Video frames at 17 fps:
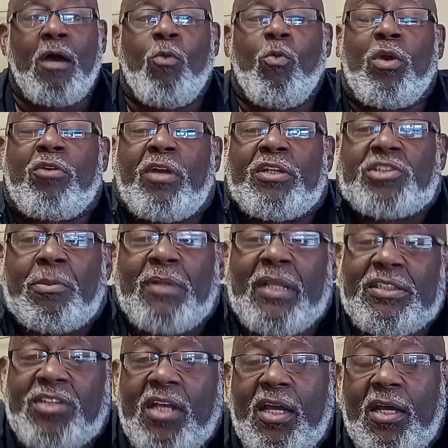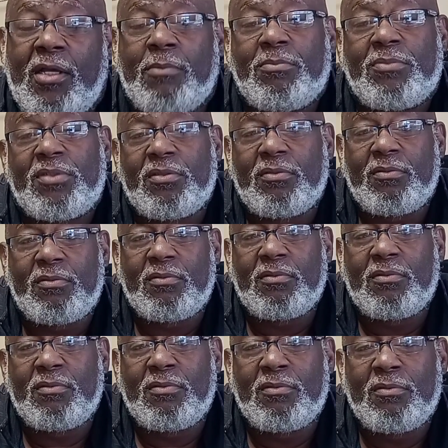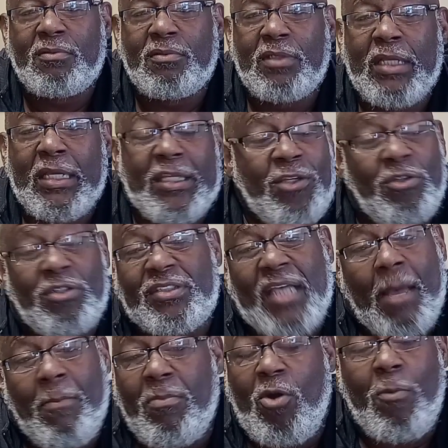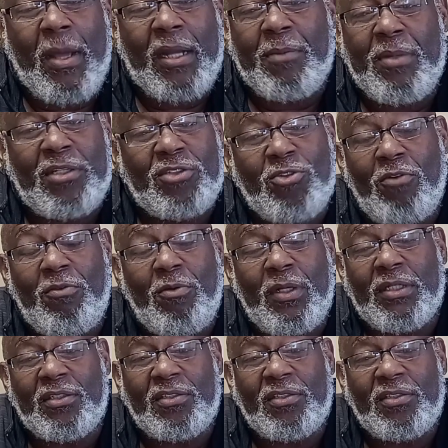when Great Tribulation comes, you can say, I'm going to go back to being a Jehovah's